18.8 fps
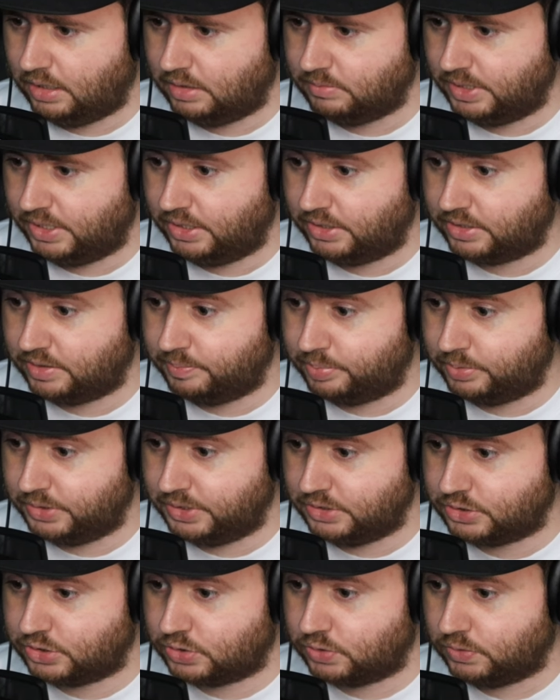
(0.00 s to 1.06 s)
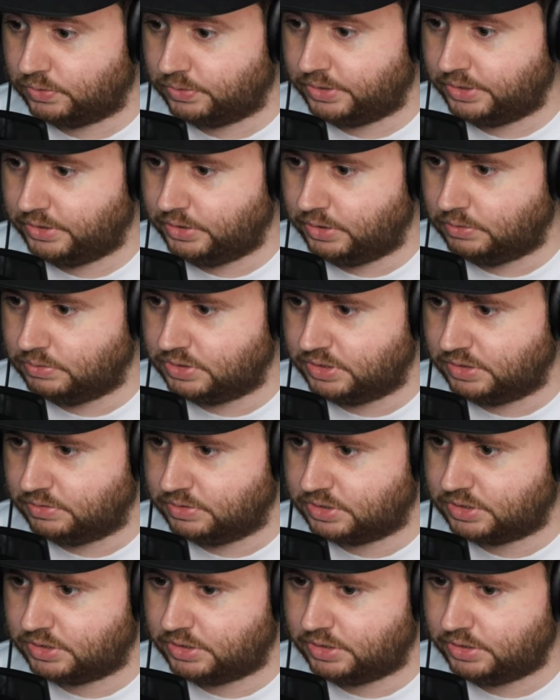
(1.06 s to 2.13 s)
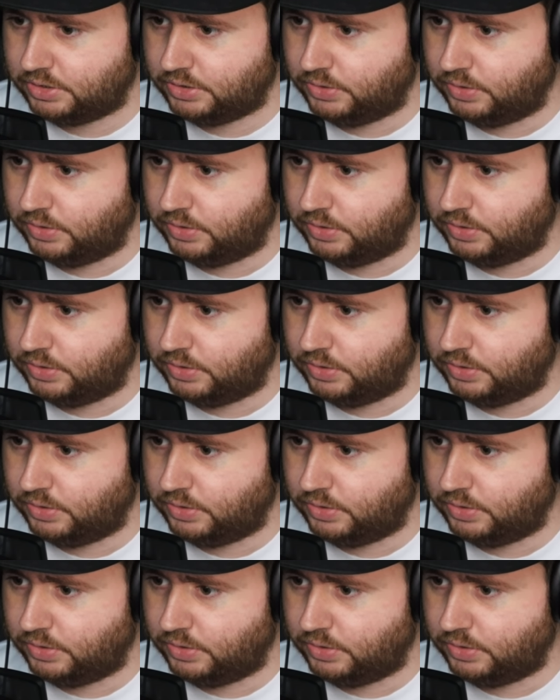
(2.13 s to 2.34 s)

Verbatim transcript: um, a complete no story, no DLC,